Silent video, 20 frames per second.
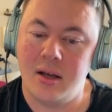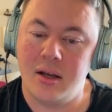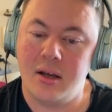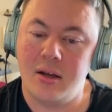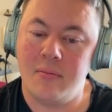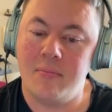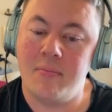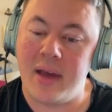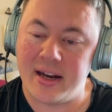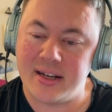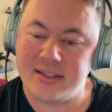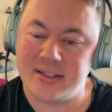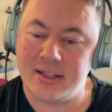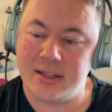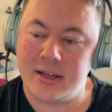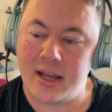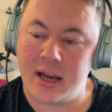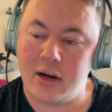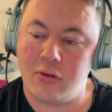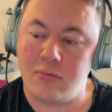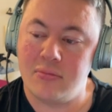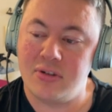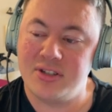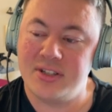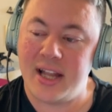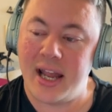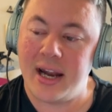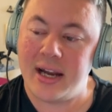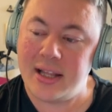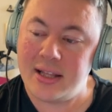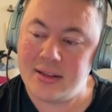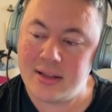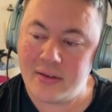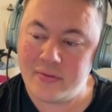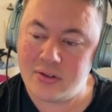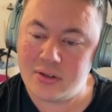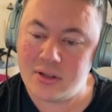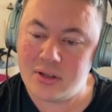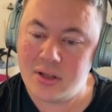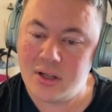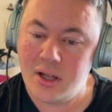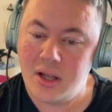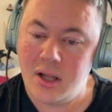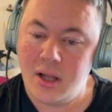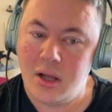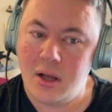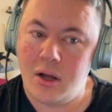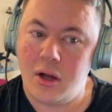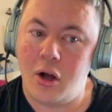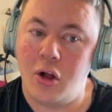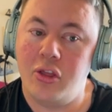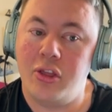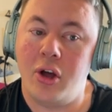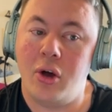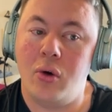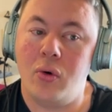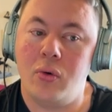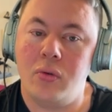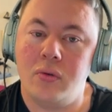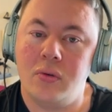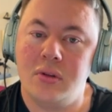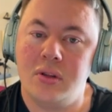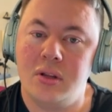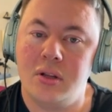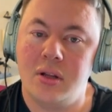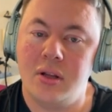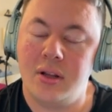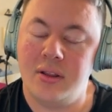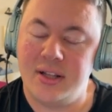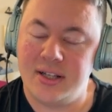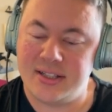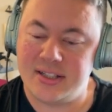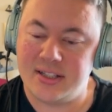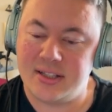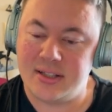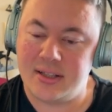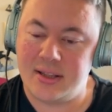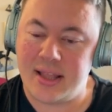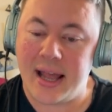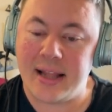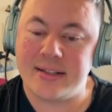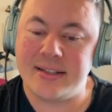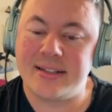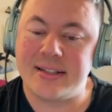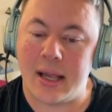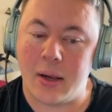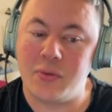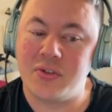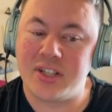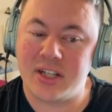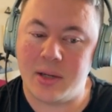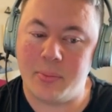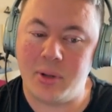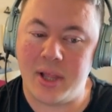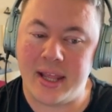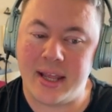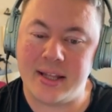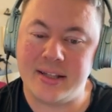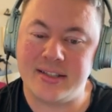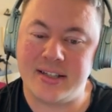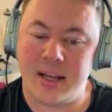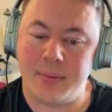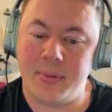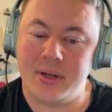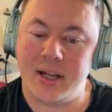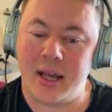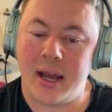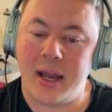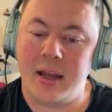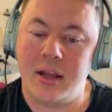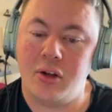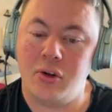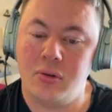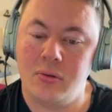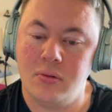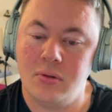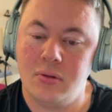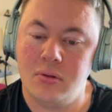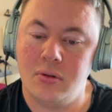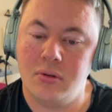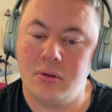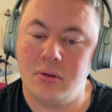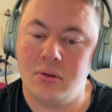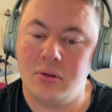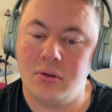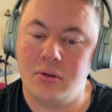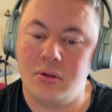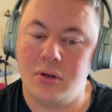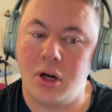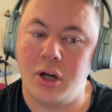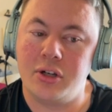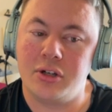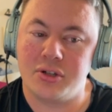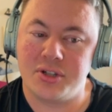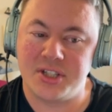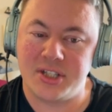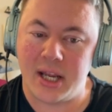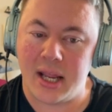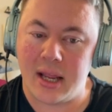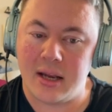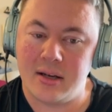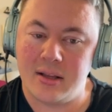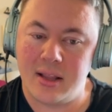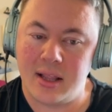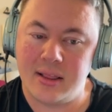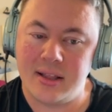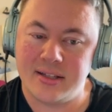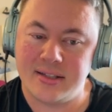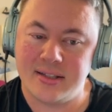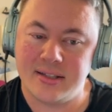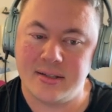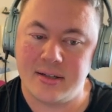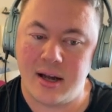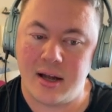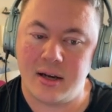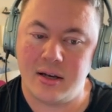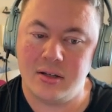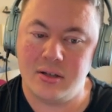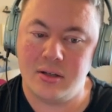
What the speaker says: medicine at almost any level. Although that sounds like a blanket statement, I understand that this is not